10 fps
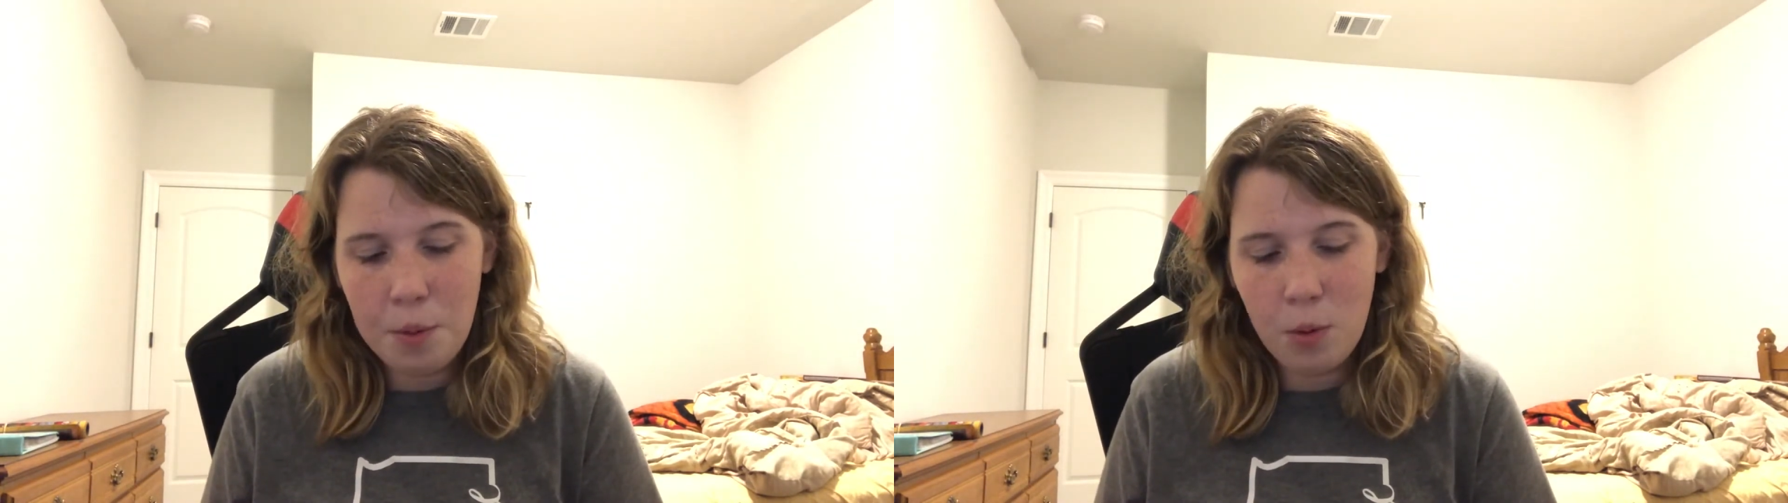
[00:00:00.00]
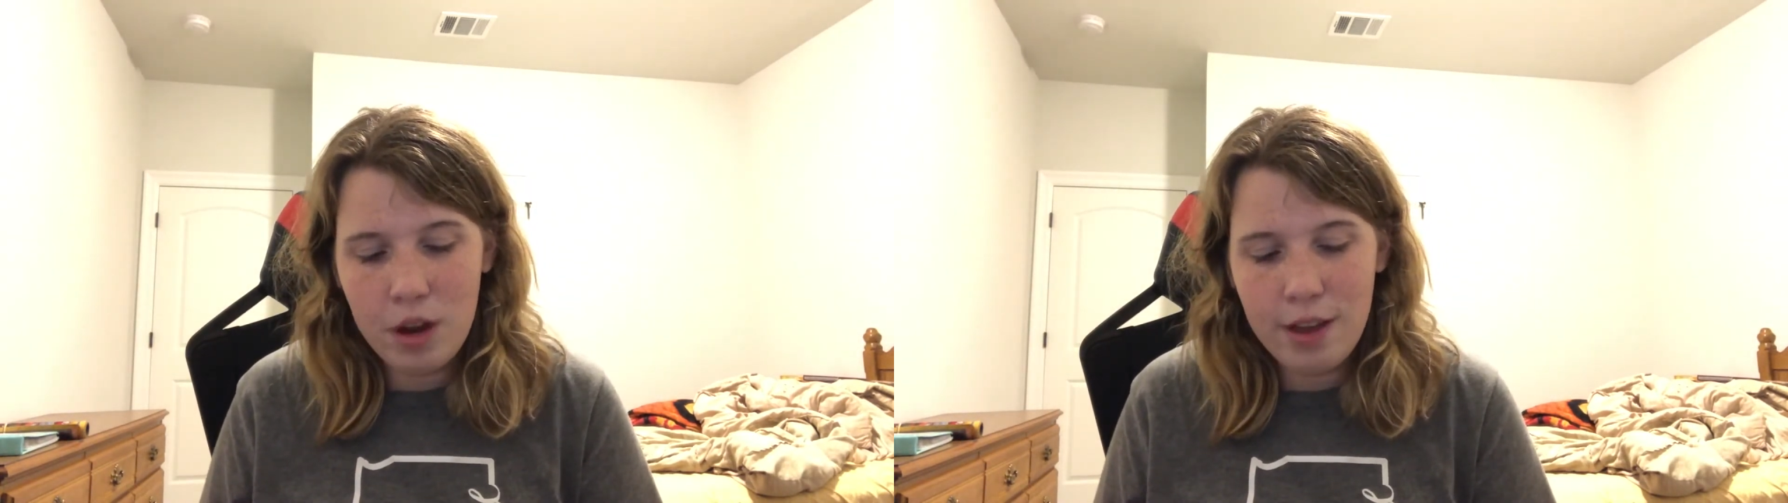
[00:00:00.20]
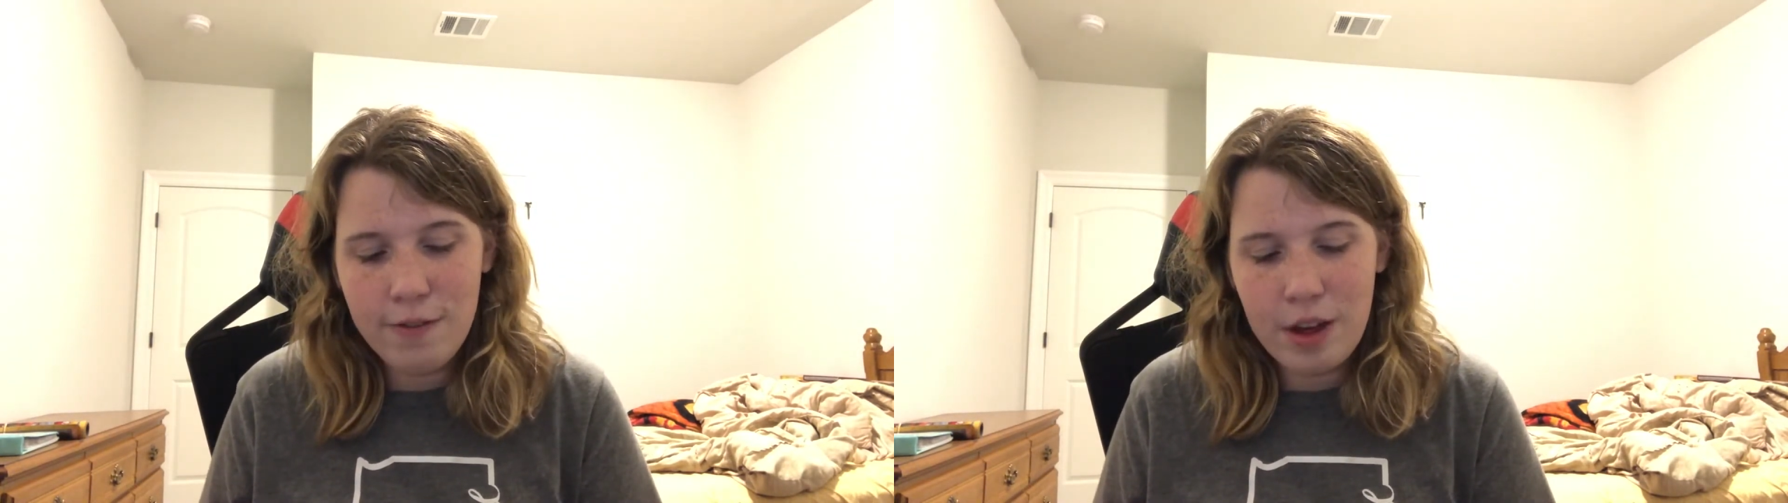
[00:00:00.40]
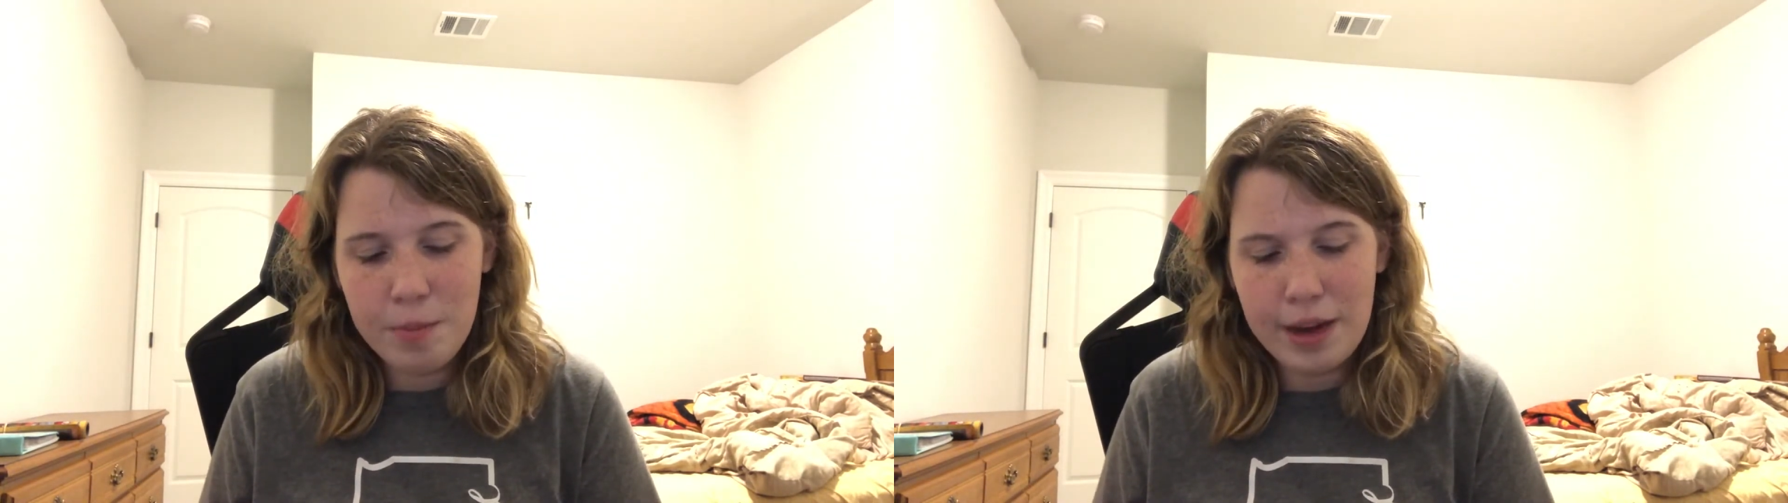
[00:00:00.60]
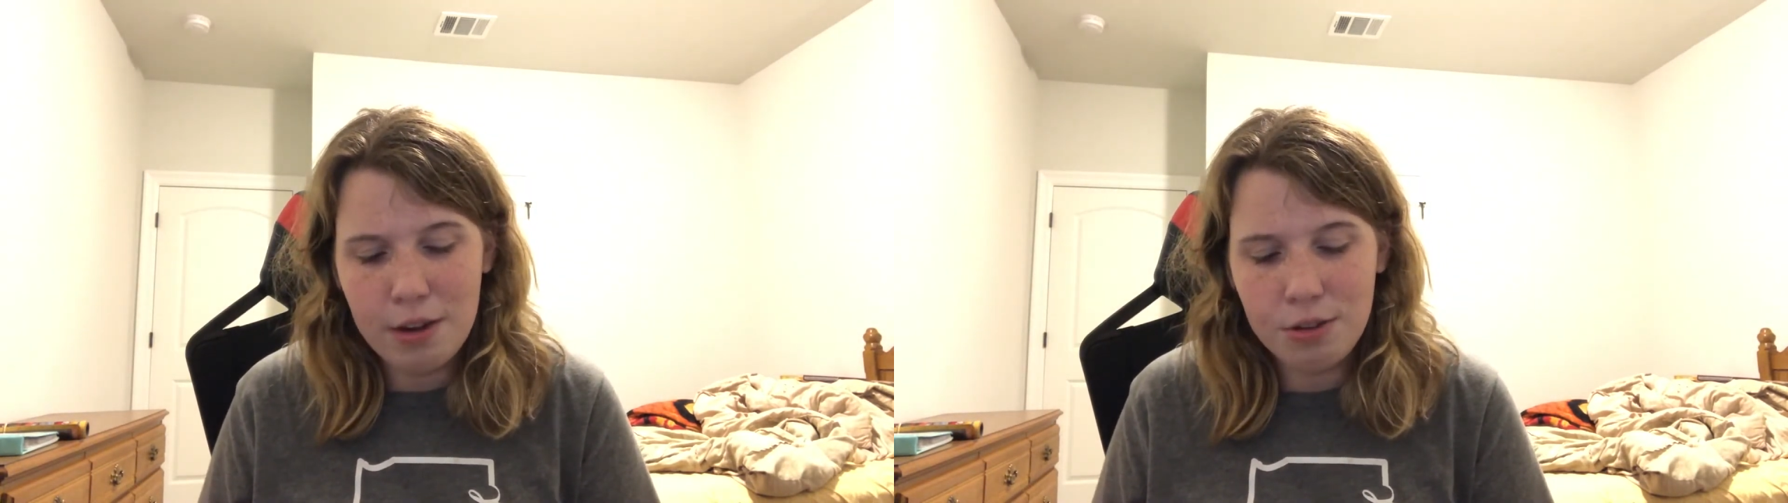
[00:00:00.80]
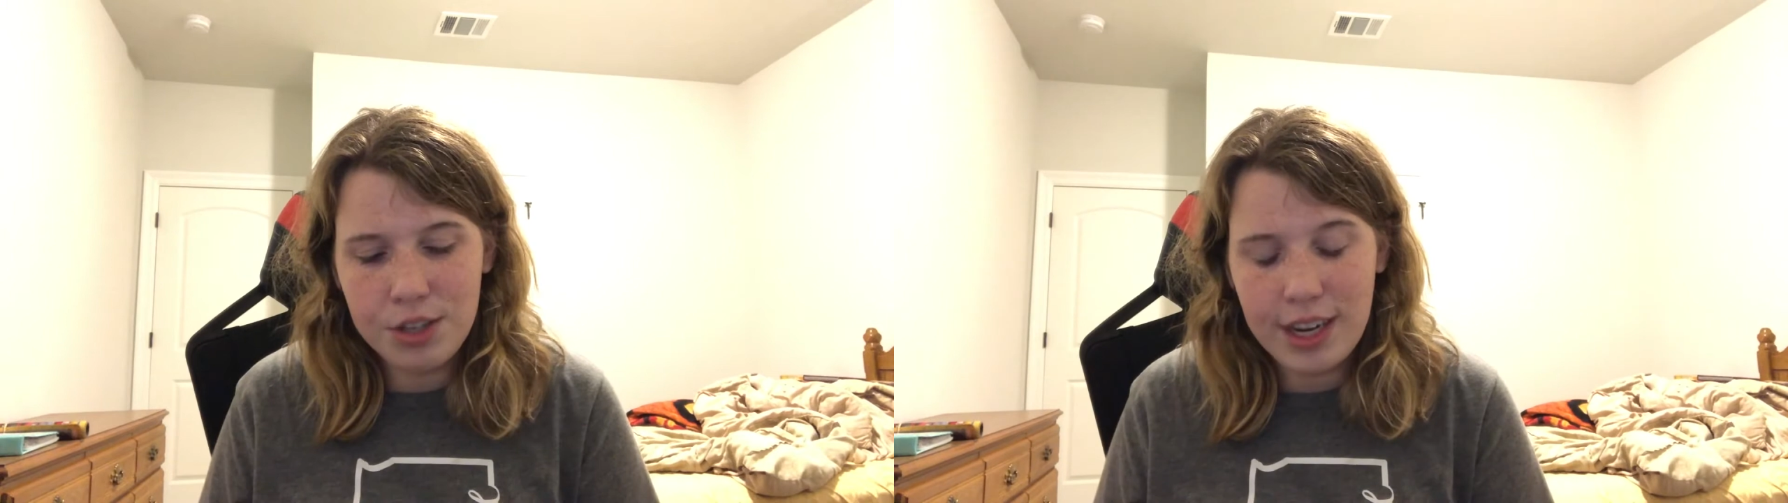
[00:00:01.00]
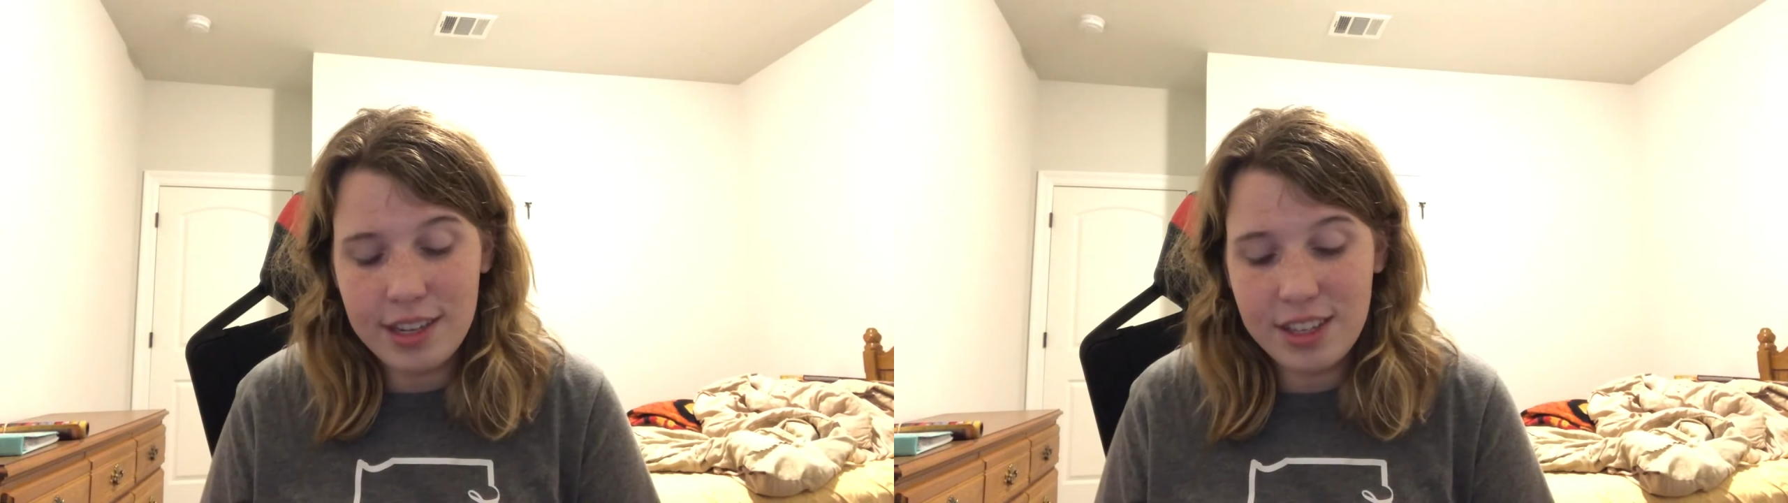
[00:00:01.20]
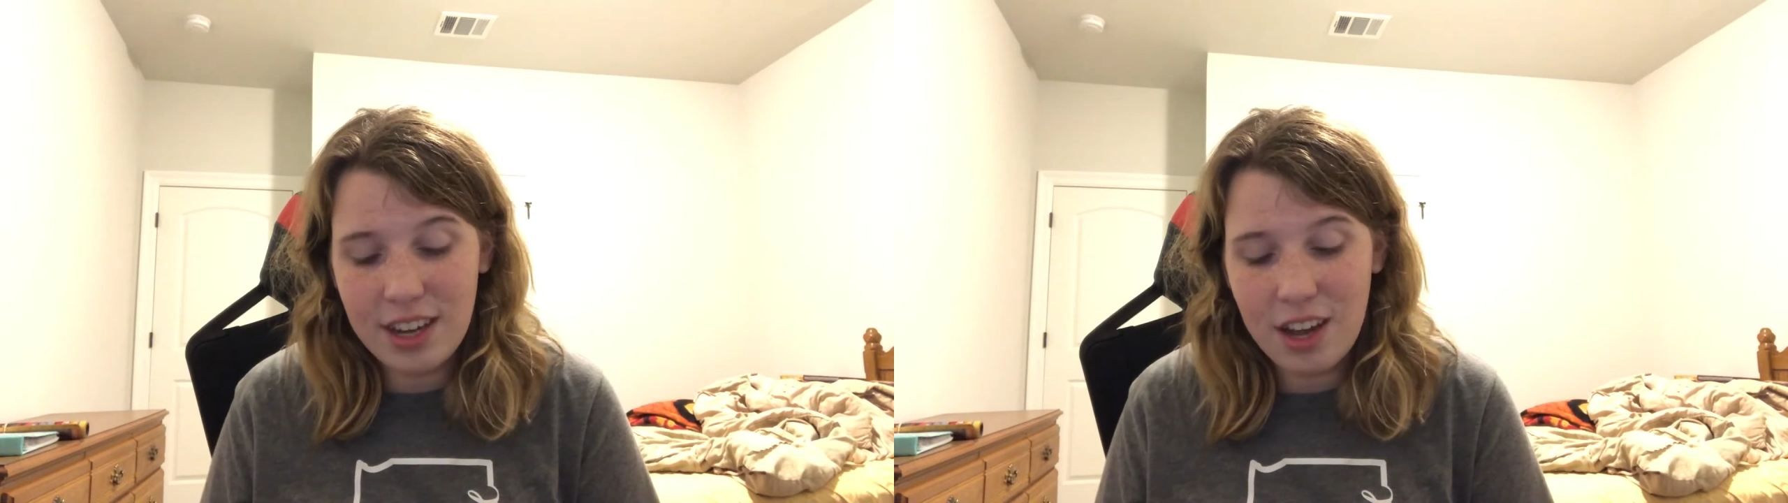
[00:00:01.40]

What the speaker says: but what he found made no sense.